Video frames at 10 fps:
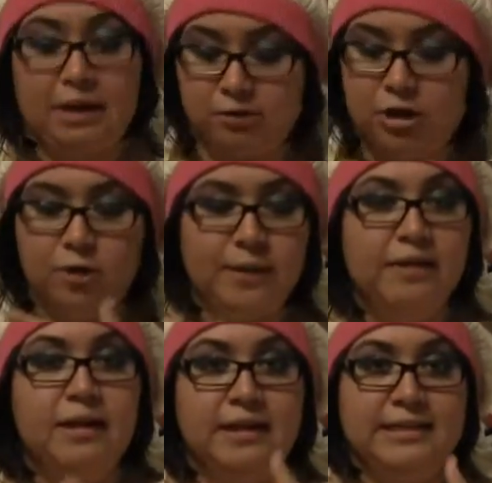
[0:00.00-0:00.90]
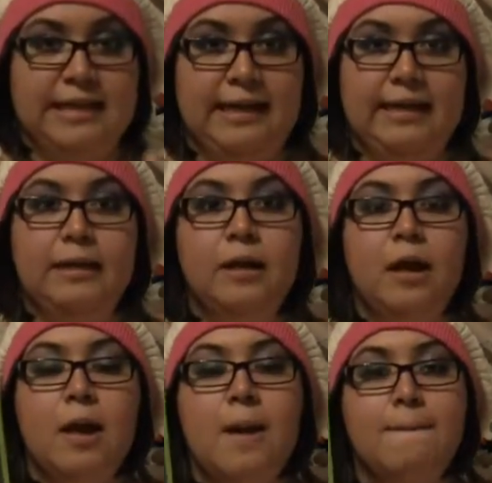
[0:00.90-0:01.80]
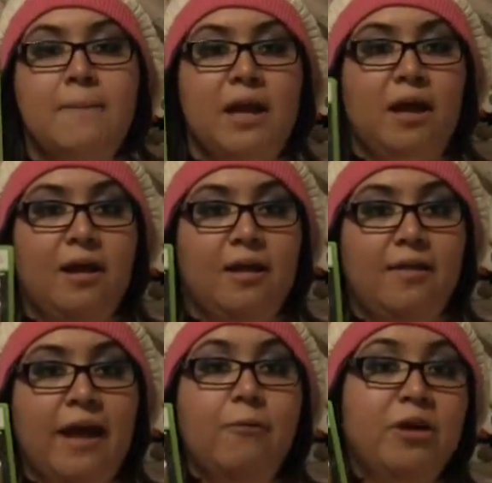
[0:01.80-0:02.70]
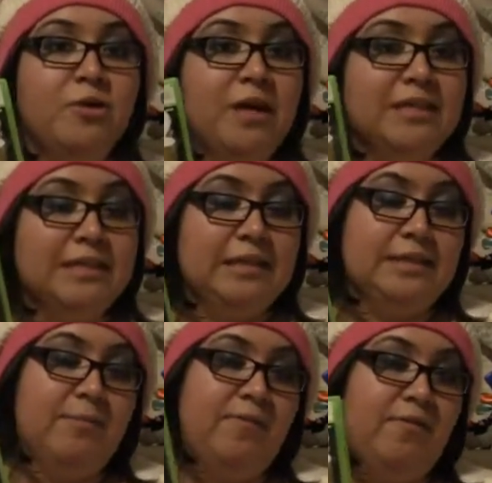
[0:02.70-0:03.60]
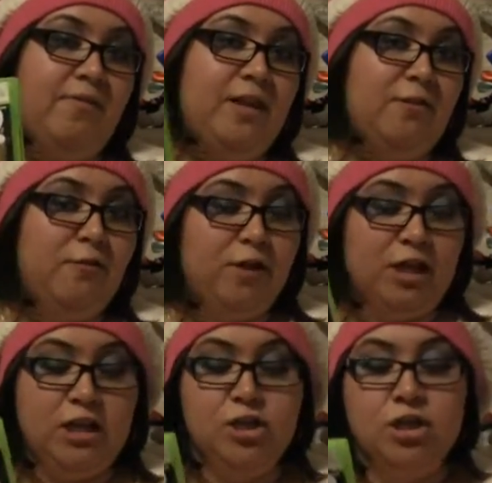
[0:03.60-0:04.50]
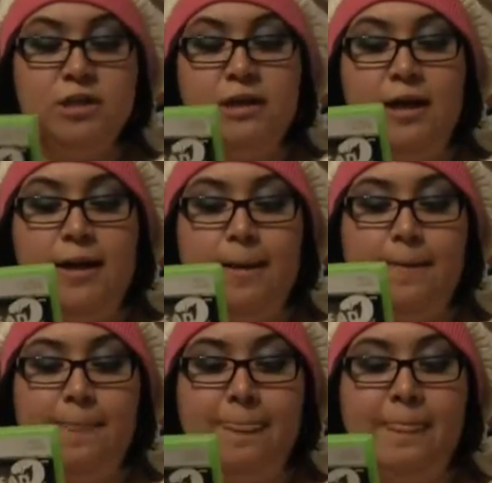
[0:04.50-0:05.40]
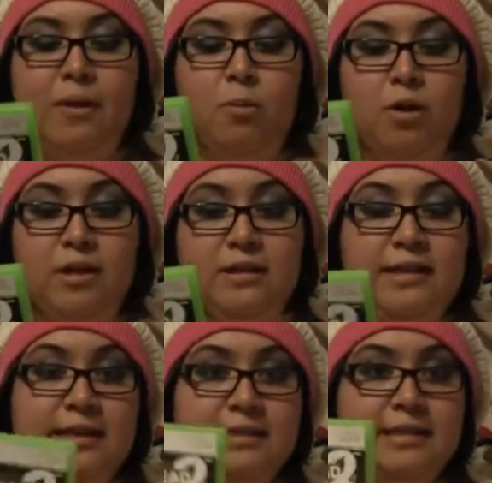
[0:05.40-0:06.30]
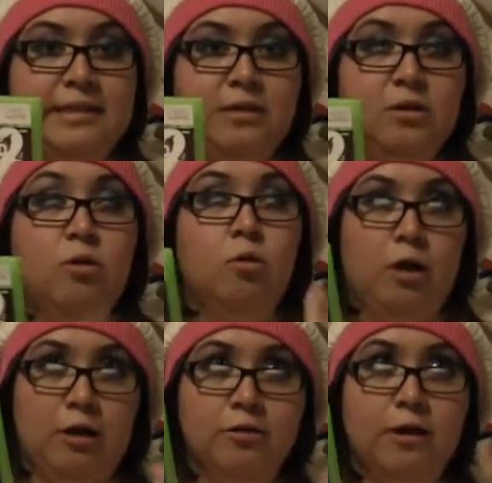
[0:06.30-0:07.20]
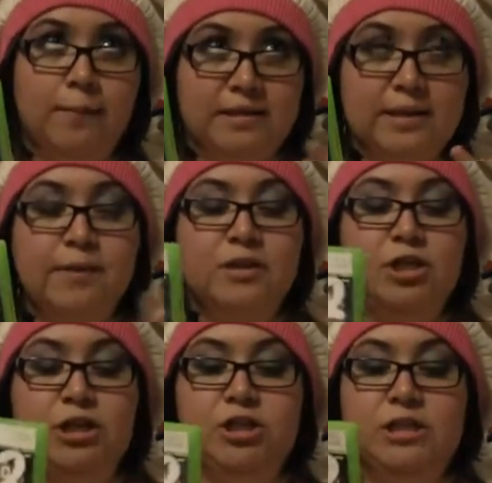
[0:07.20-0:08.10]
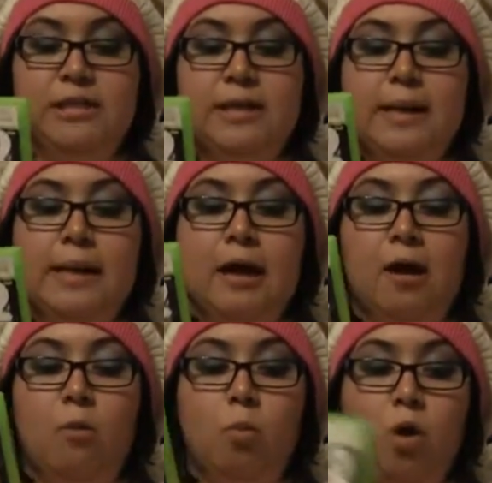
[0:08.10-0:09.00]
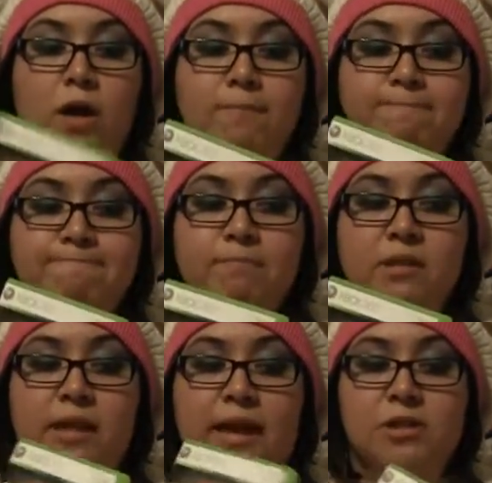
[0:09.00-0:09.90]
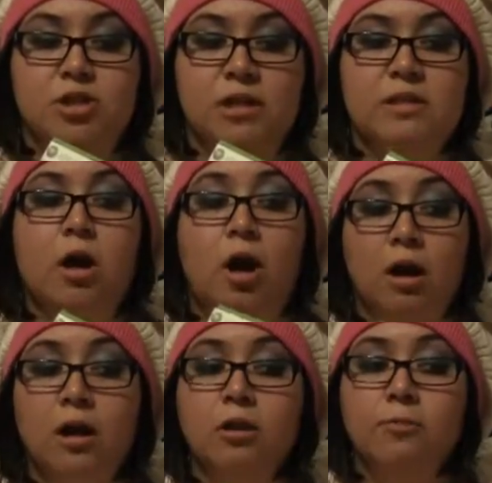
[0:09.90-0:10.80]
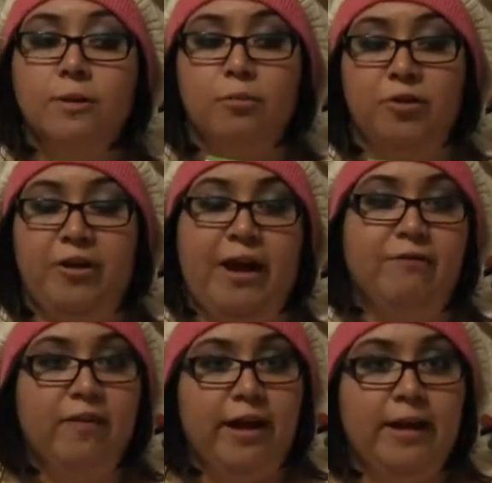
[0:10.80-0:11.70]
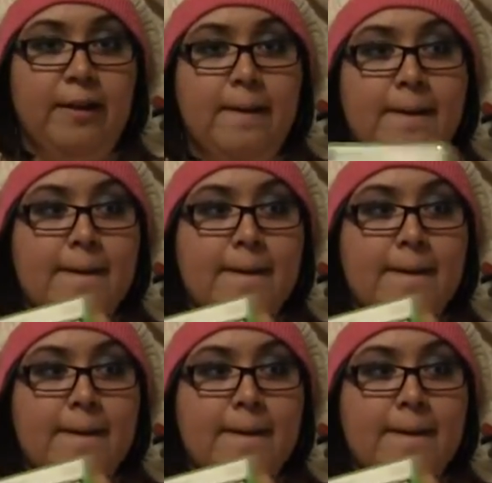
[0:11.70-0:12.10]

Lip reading: I'll talk about that in a second. But that way you get to see some of the video footage. One of the things, or I'll talk about some of the changes. One, the headshots are a little bit more gratifying,